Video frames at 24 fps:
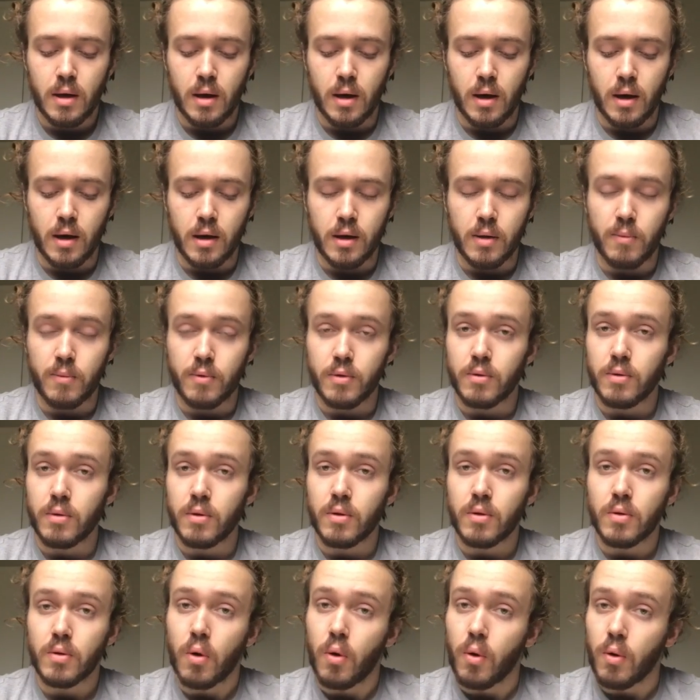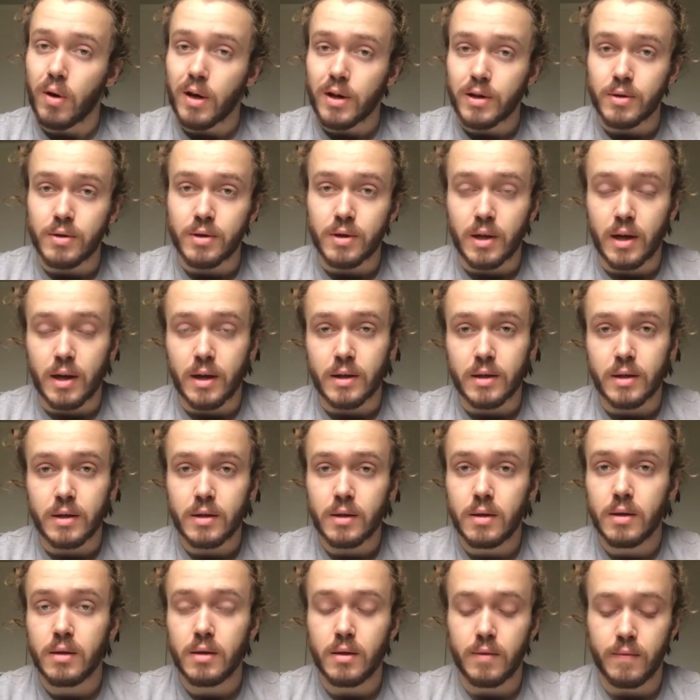And then we'll do a little core
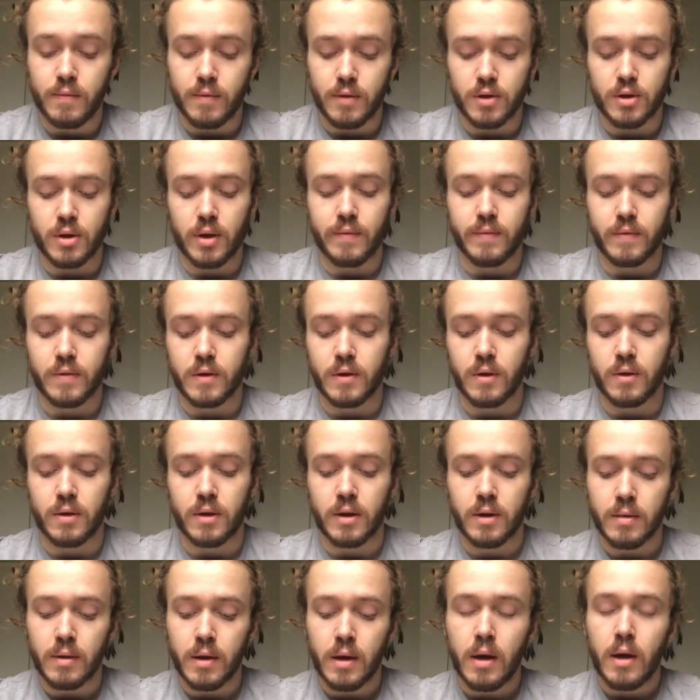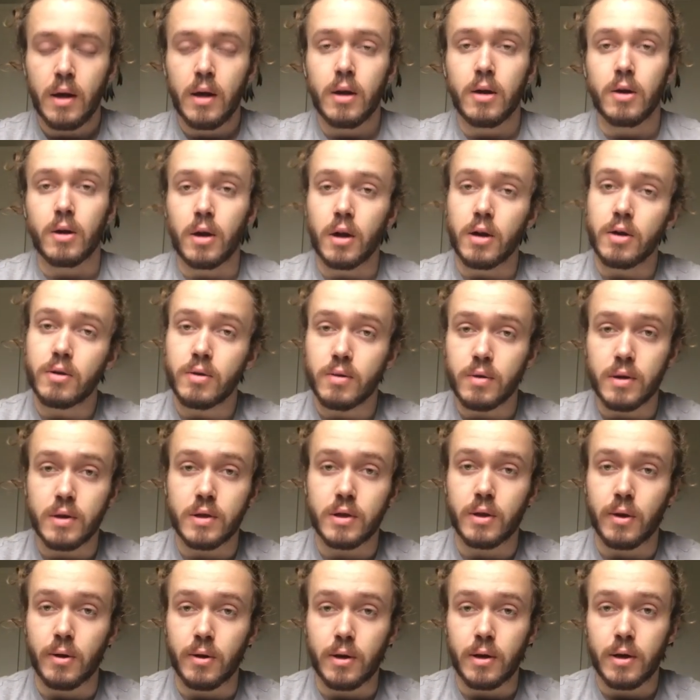exercise to finish off the circuit. You're gonna do
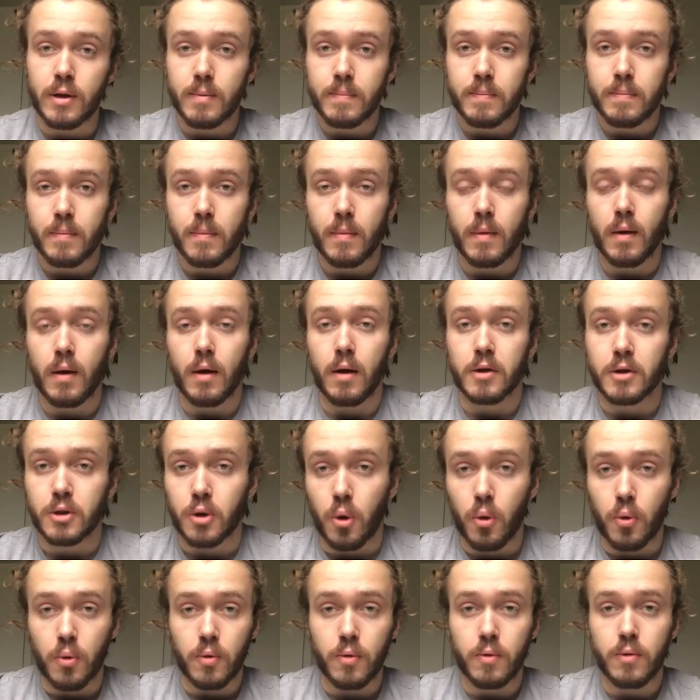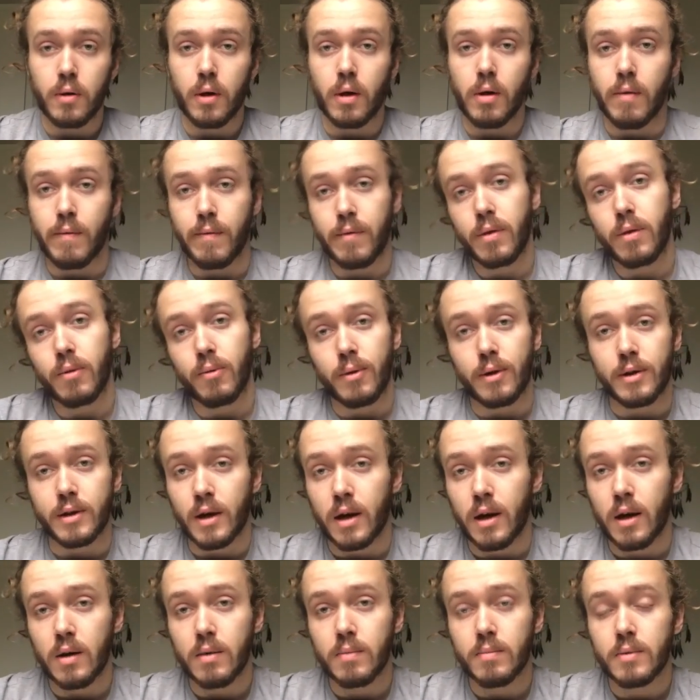this circuit a total of 3
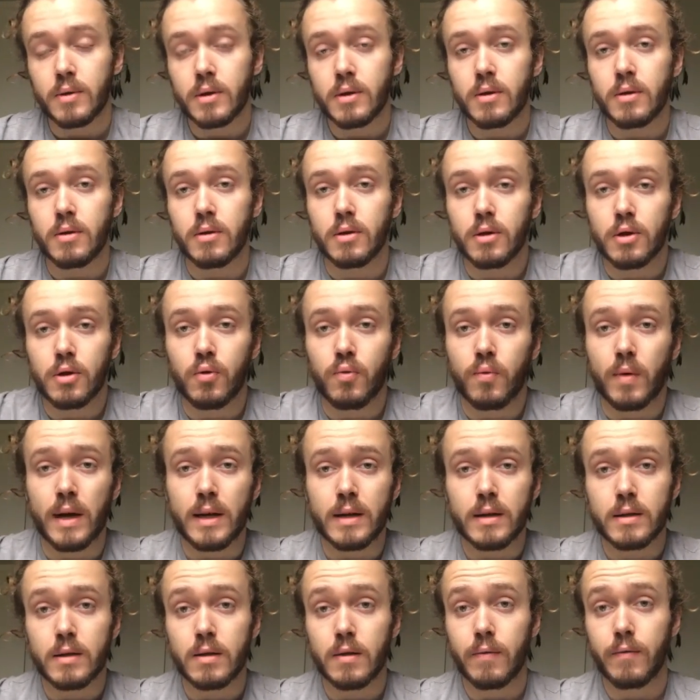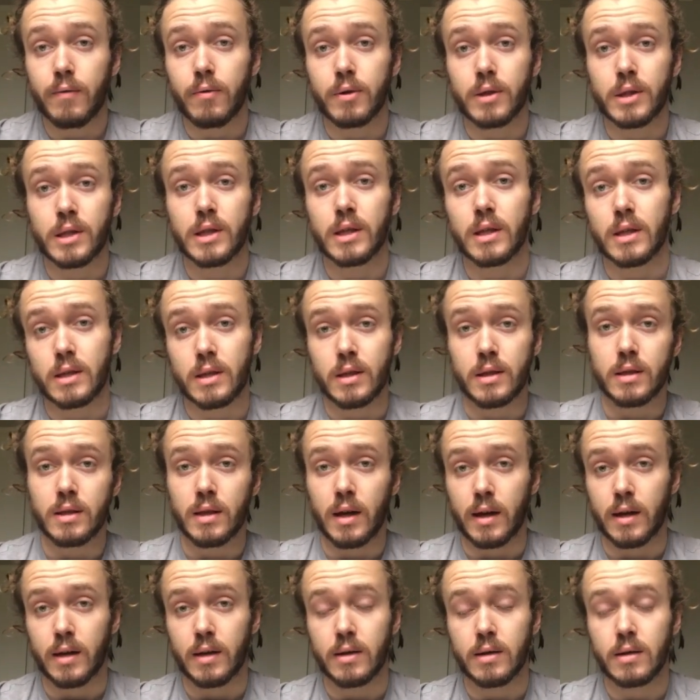times. You're gonna rest for 60
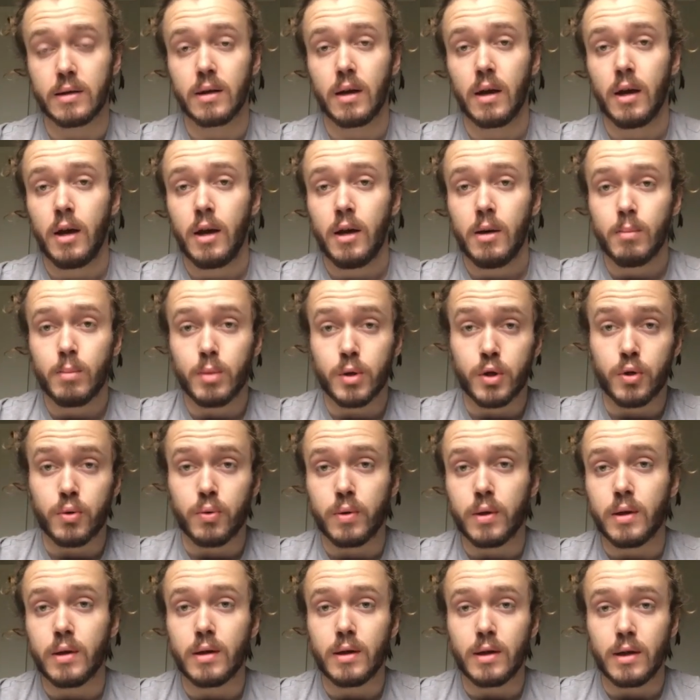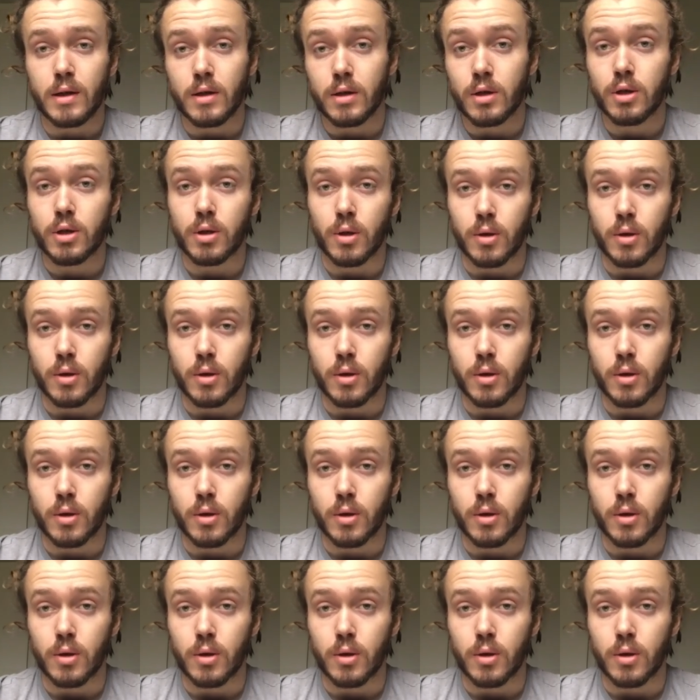seconds between each